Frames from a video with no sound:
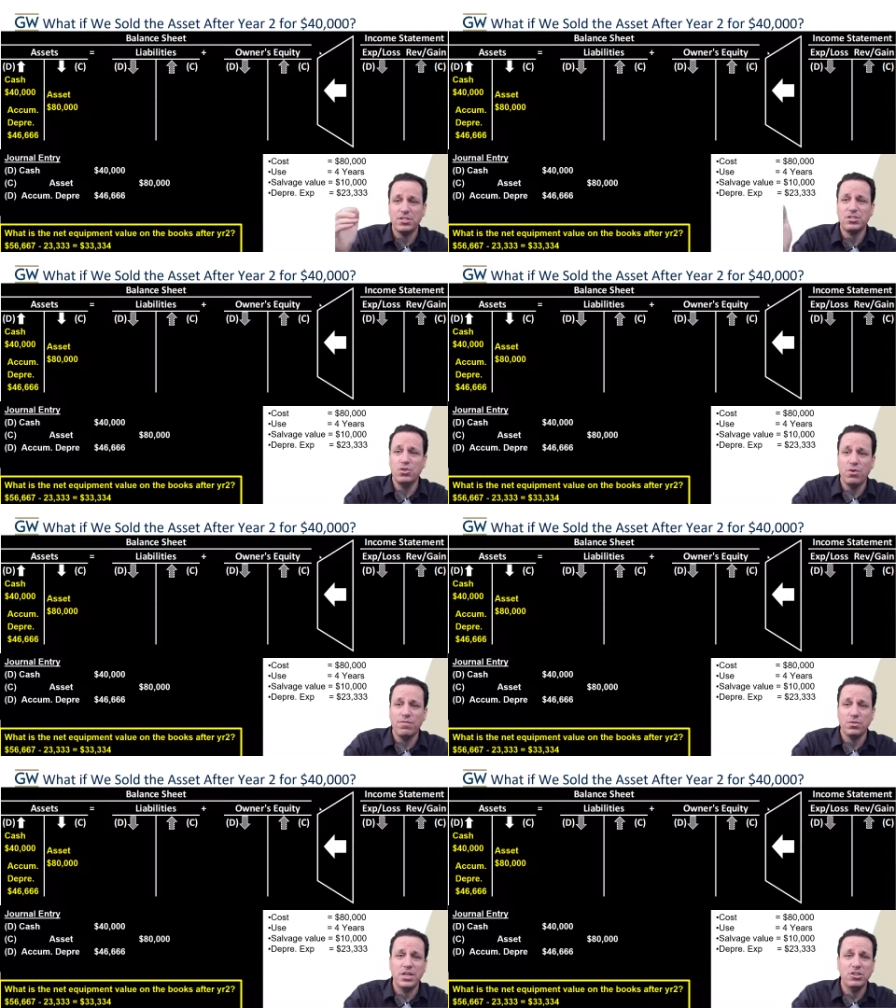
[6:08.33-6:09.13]
That's two
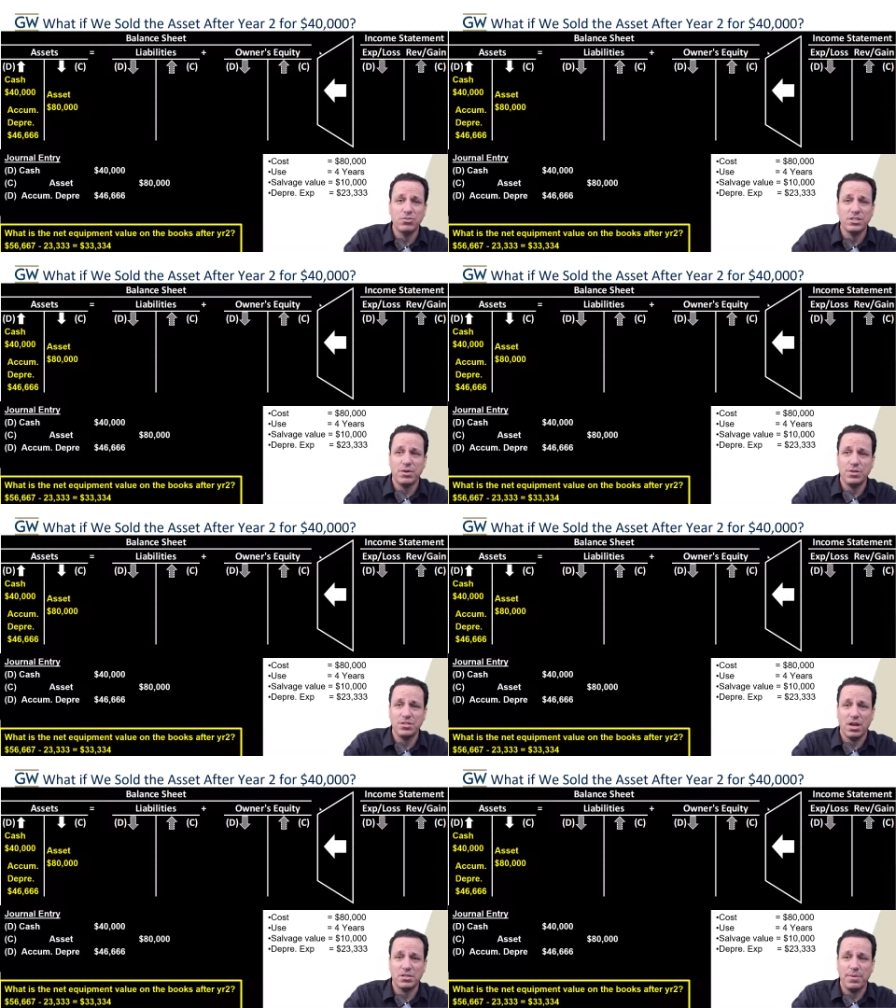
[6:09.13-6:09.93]
of those entries that we
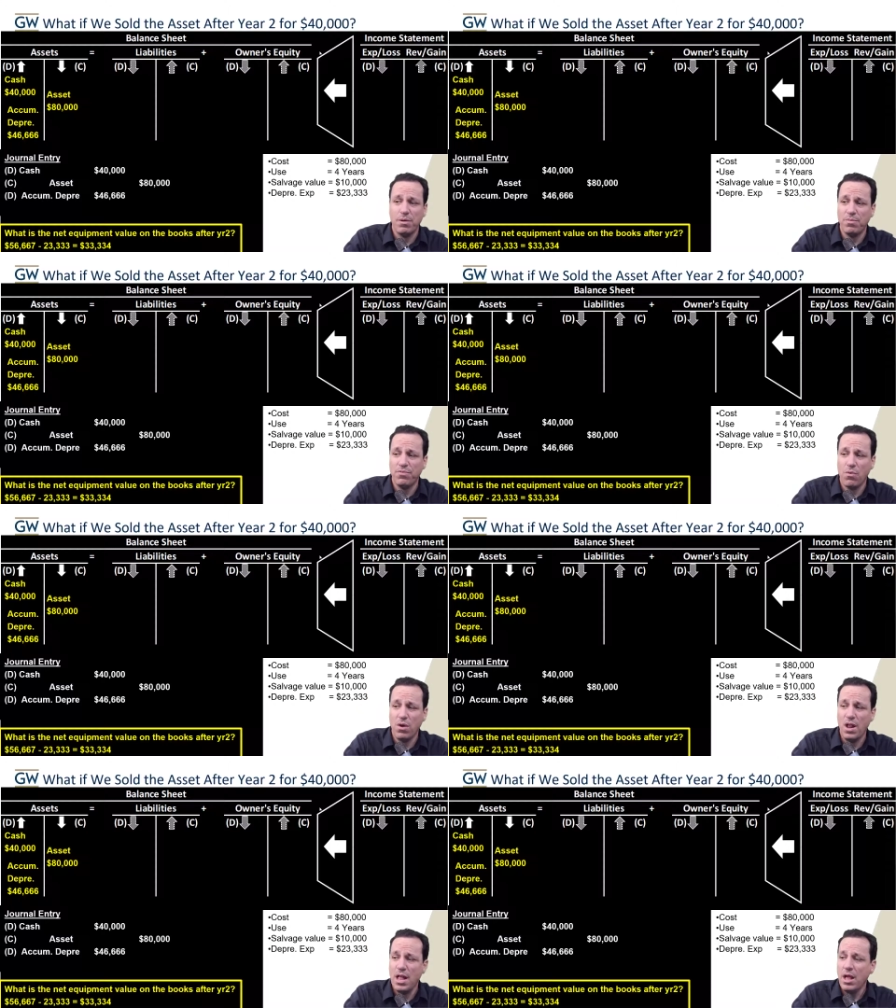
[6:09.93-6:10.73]
talked about
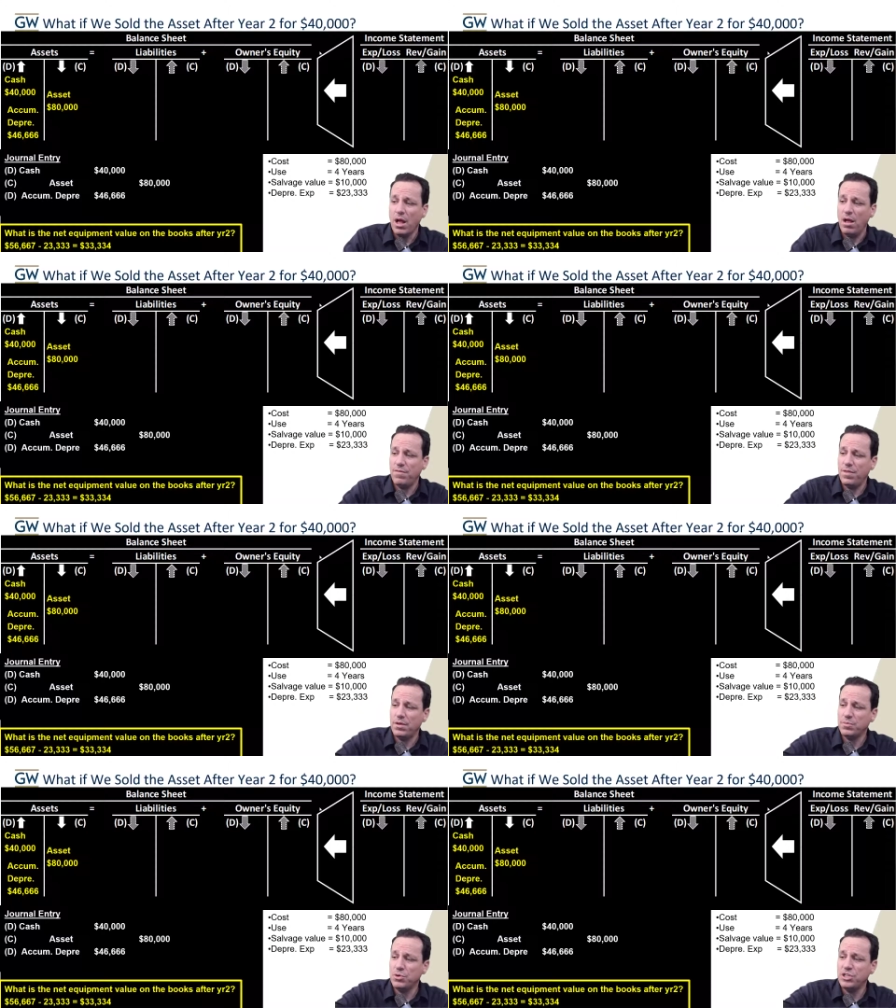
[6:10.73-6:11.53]
before of
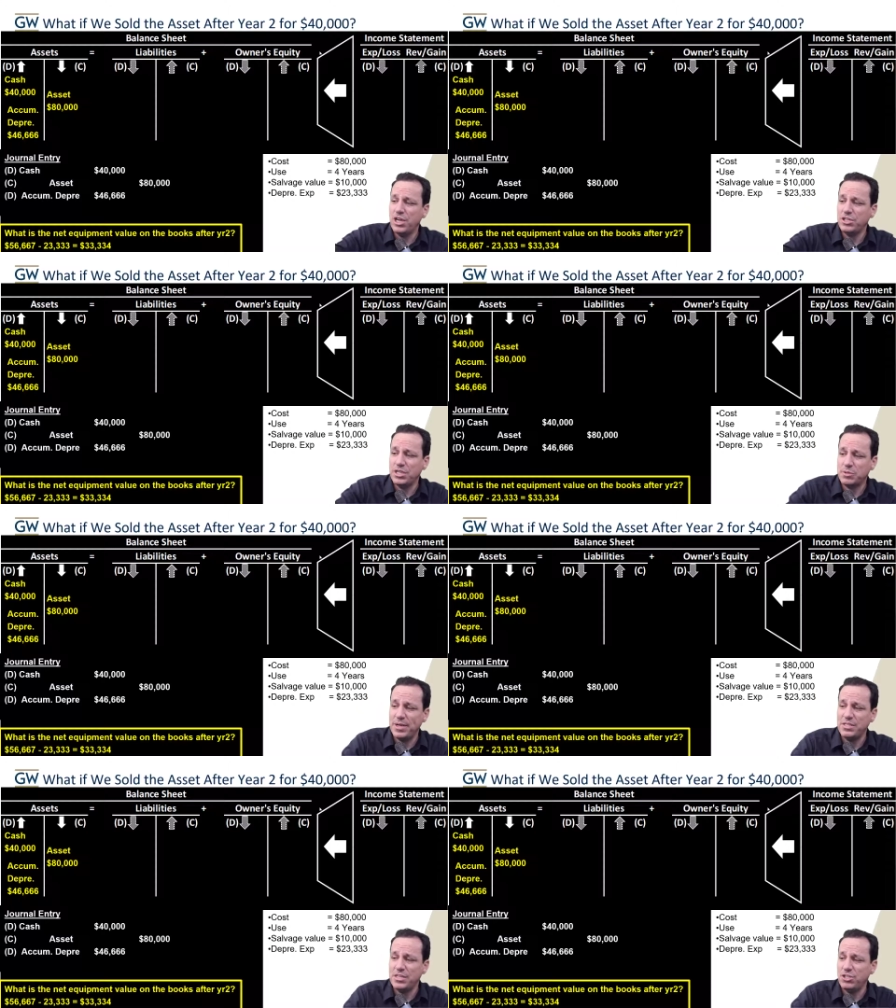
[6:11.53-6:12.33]
the depreciation
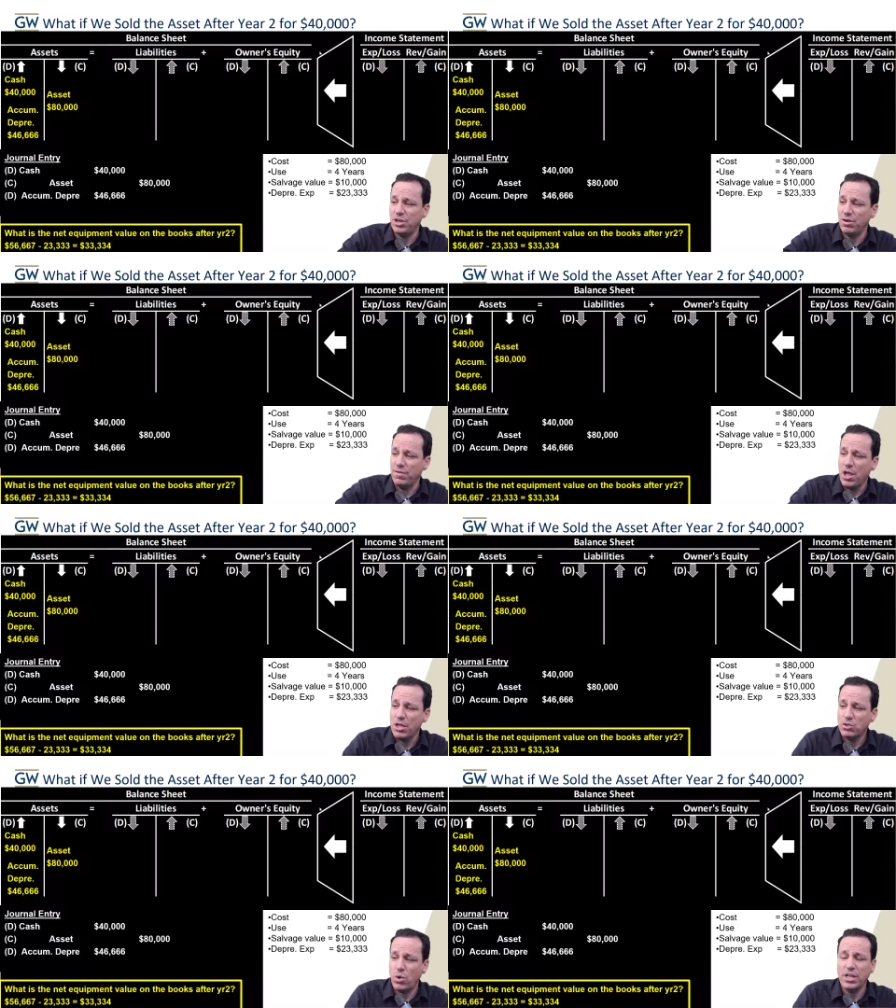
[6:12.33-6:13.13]
expense each year of
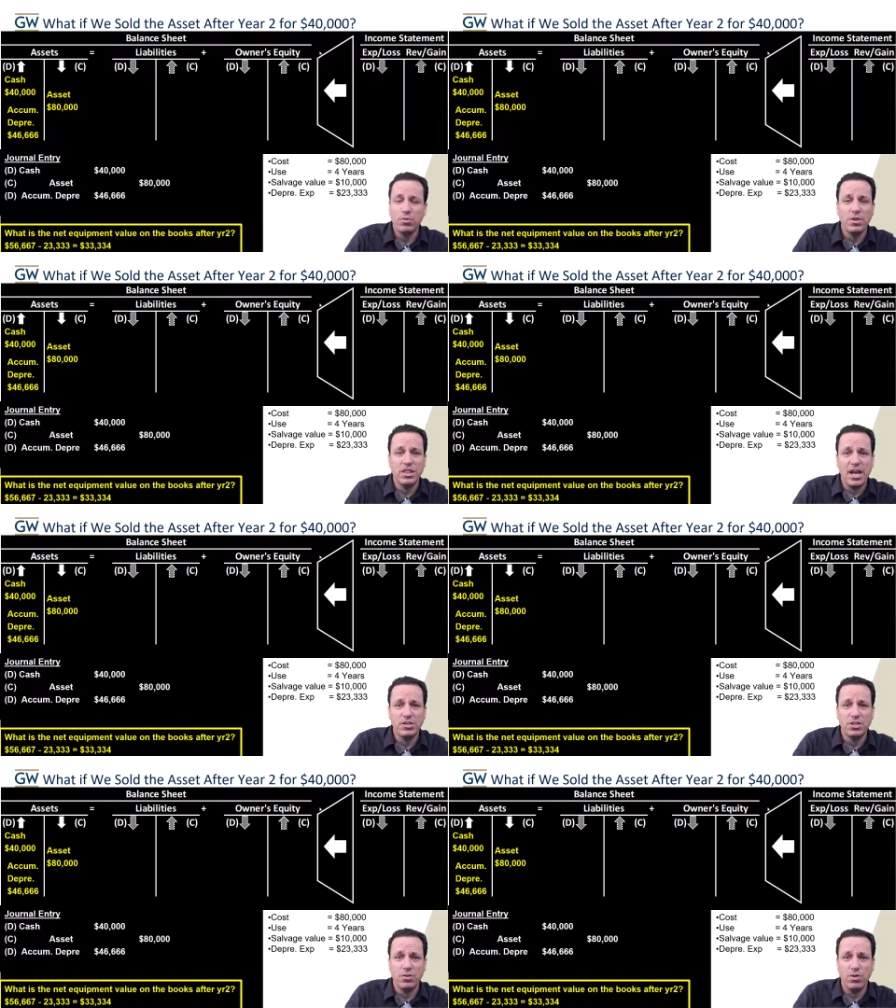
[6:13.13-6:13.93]

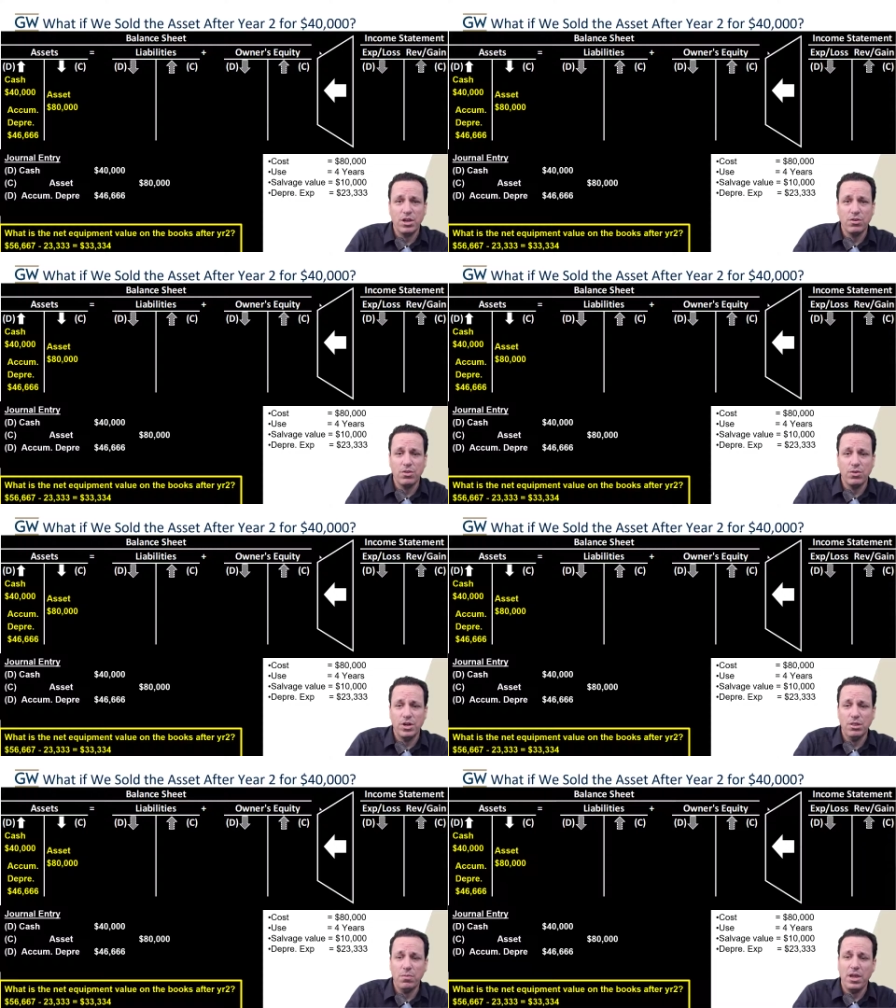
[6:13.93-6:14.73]

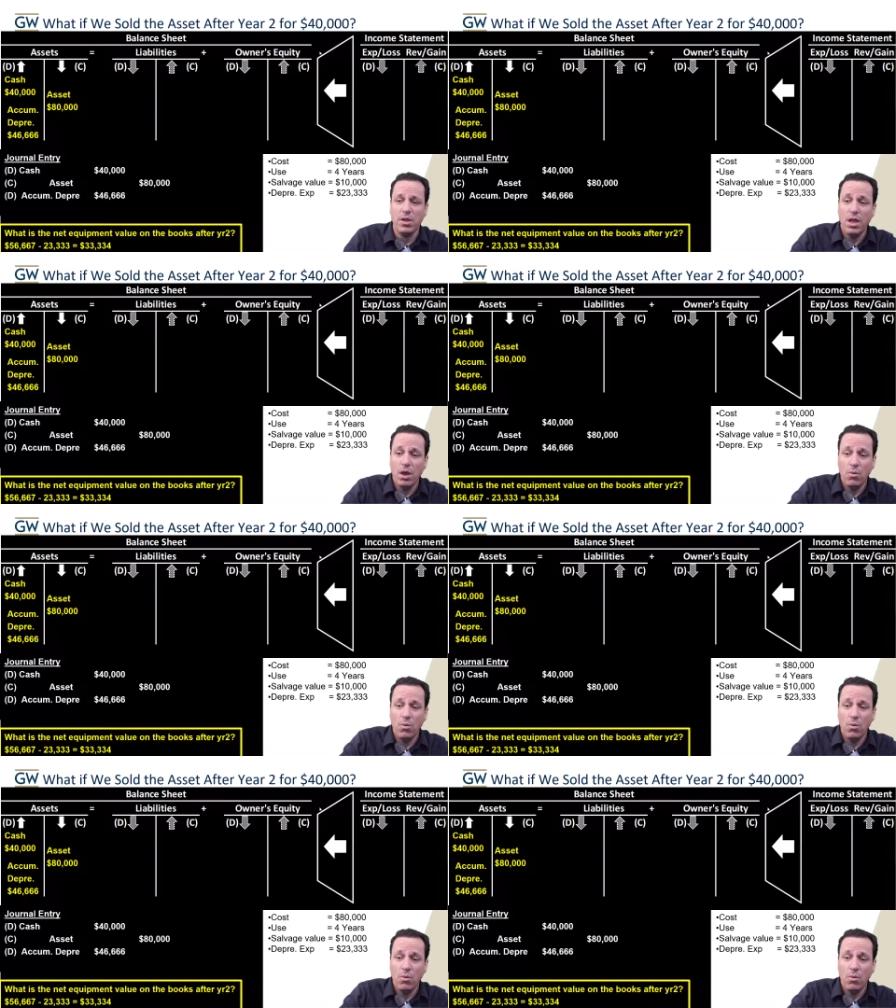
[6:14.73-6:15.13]
23,333.